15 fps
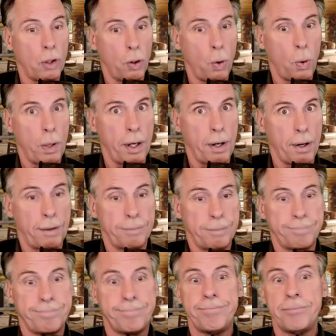lawyer,
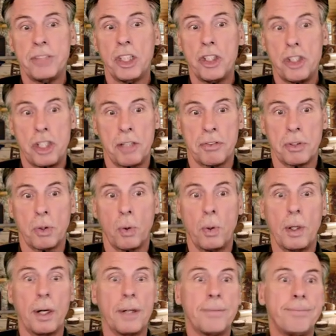Schiff's
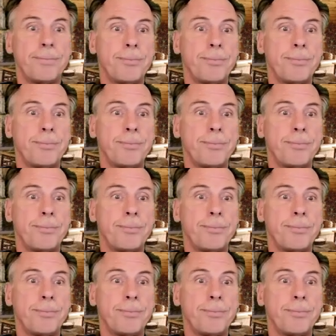lawyer?